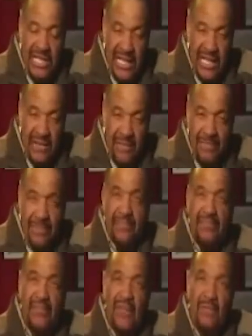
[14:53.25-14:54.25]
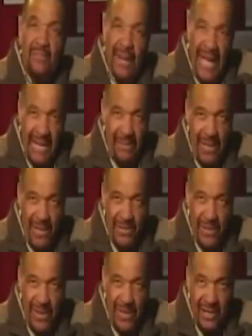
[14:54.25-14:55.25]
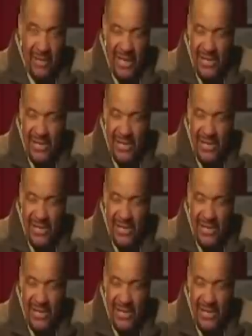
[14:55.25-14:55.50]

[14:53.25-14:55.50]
take babies with them.